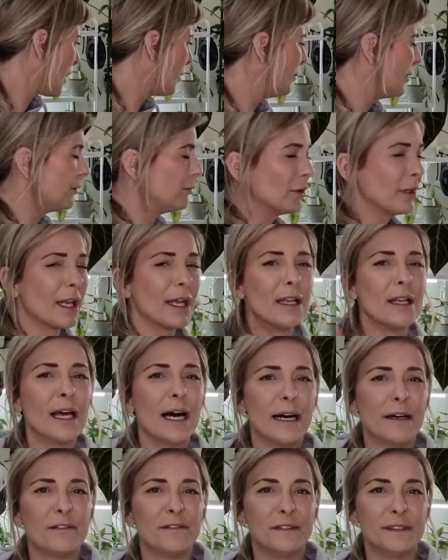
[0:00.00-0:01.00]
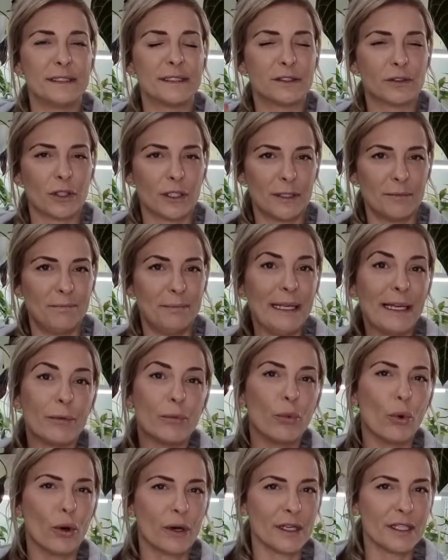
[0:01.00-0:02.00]
but what I love, it's got a big
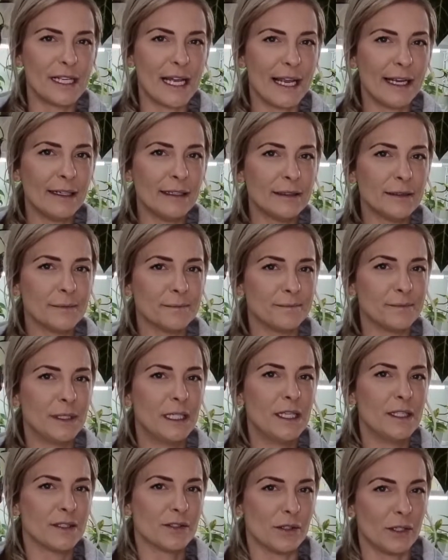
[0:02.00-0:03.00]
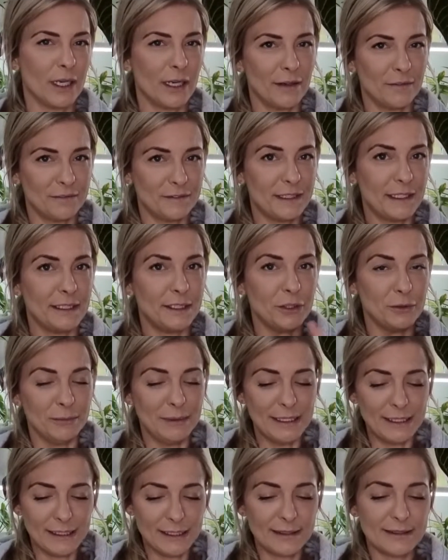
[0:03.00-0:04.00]
water tank. So I love the
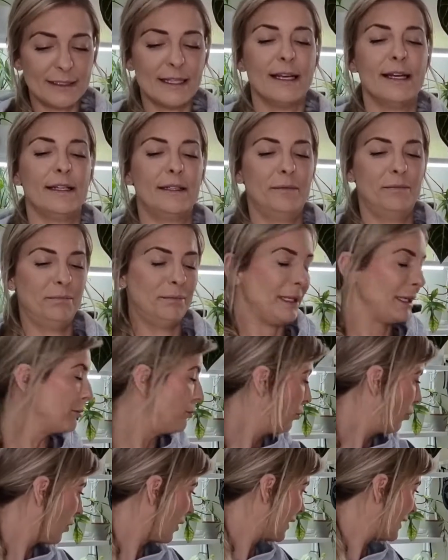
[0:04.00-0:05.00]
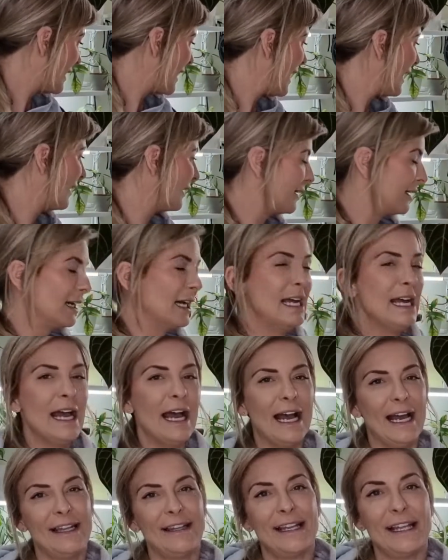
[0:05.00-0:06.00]
humidity stat, big water tank,
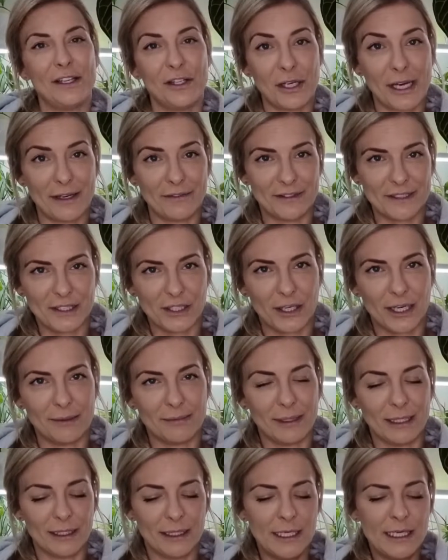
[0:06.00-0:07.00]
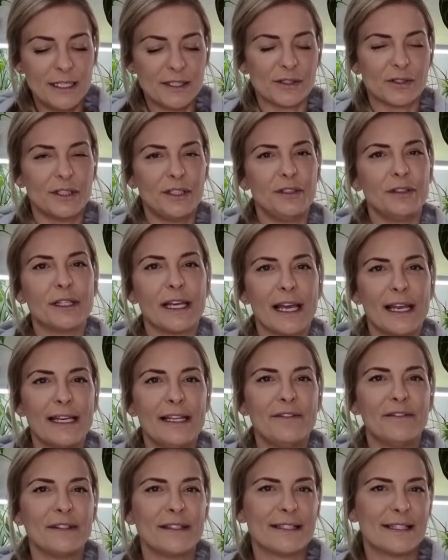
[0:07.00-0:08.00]
and that you have a timer. So you can
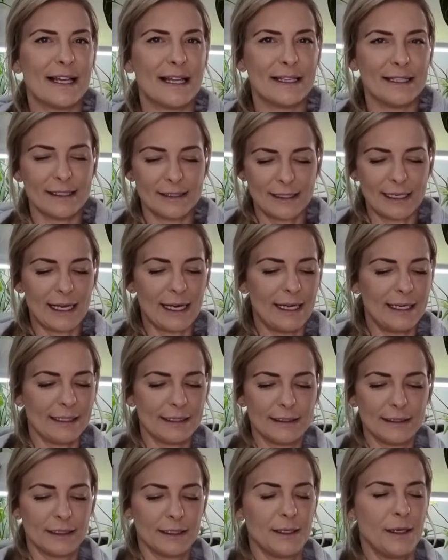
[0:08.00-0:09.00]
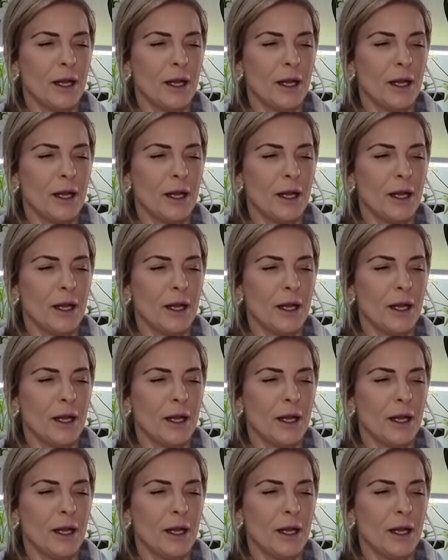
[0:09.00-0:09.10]
even set it like